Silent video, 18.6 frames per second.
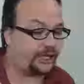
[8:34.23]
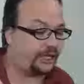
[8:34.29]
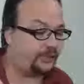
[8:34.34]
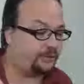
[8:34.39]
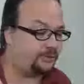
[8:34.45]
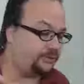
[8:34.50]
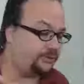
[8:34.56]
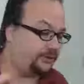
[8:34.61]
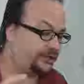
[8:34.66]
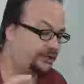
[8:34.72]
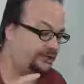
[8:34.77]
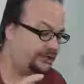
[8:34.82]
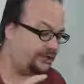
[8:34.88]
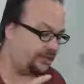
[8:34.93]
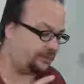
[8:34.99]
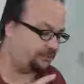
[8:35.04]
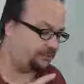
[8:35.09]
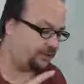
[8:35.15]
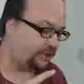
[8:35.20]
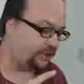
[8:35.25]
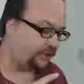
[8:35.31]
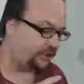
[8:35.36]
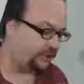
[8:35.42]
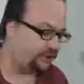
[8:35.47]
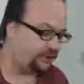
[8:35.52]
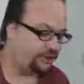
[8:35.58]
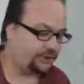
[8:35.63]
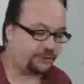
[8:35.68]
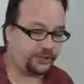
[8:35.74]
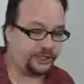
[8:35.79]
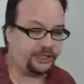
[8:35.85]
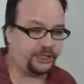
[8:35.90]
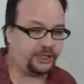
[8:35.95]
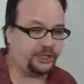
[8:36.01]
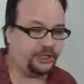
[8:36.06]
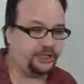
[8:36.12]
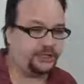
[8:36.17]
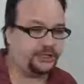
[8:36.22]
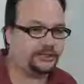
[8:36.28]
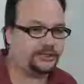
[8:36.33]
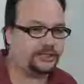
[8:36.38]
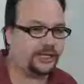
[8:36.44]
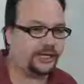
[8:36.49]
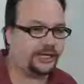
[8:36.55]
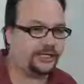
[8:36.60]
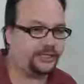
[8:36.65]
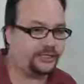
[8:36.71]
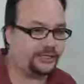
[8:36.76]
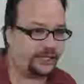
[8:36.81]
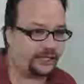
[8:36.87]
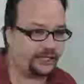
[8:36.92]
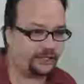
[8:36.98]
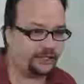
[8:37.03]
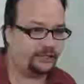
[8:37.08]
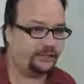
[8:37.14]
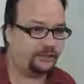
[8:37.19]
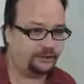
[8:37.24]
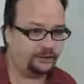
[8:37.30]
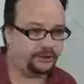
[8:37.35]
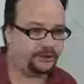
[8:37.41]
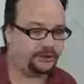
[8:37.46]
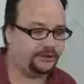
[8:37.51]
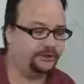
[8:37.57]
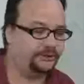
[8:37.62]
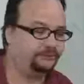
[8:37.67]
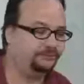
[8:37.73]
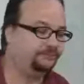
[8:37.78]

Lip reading: I will accept straight hugs and gay hugs.